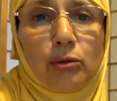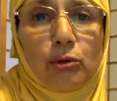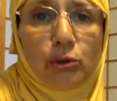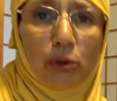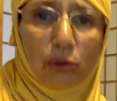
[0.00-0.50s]
The
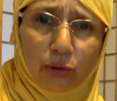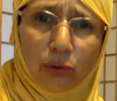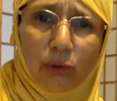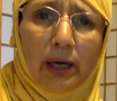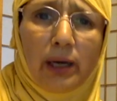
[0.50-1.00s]
short
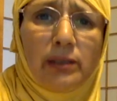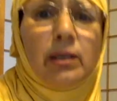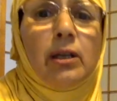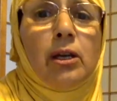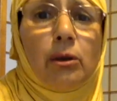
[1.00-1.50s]
surat,
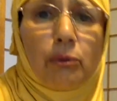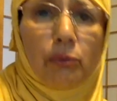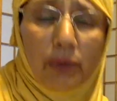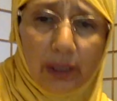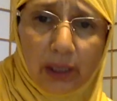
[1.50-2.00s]

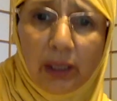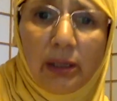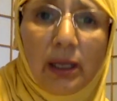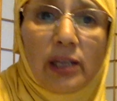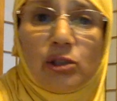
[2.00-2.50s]
read
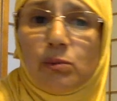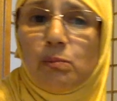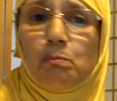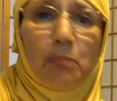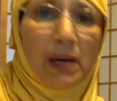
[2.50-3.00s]
as
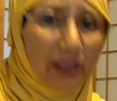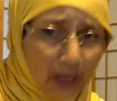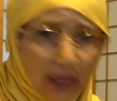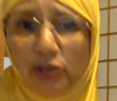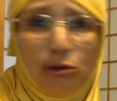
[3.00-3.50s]
much
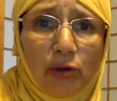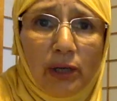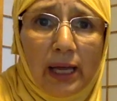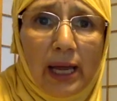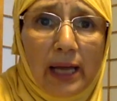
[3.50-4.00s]
as you
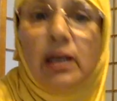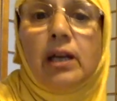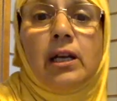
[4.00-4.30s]
can,